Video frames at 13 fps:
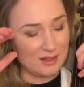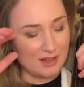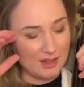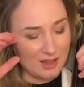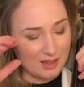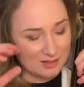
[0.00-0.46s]

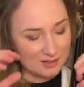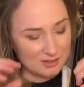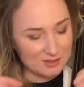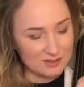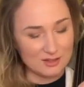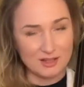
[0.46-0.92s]
and
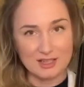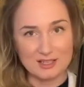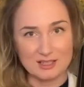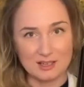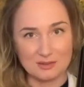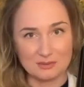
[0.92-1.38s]
slide
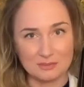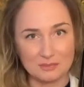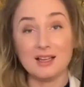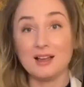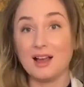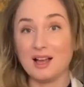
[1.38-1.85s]
down
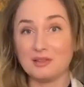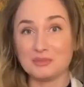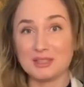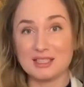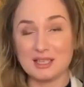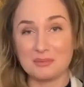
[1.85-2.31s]
and
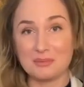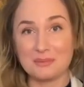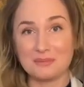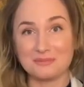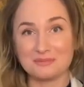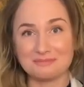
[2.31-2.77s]
bring it up.
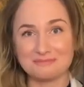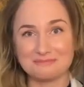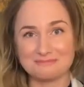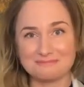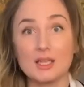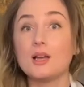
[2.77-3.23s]

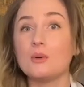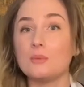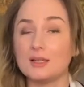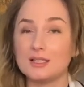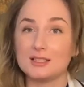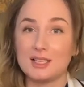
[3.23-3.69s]

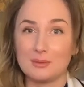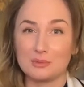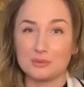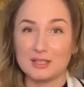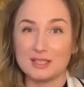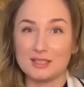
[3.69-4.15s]
We're gonna
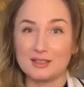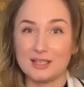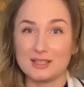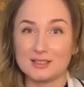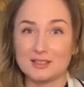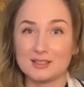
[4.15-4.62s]
upgrade it
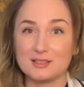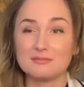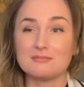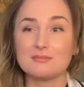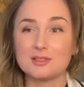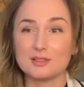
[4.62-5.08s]
later,
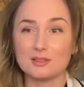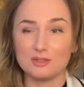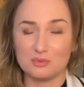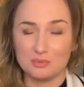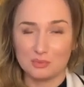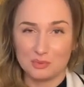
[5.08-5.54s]

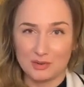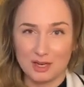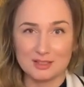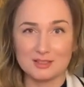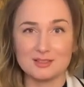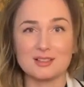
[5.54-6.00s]
so
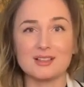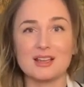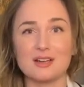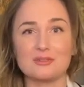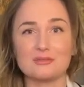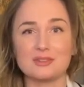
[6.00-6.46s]
practice it
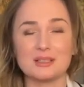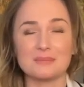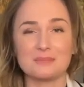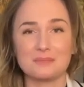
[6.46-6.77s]
carefully.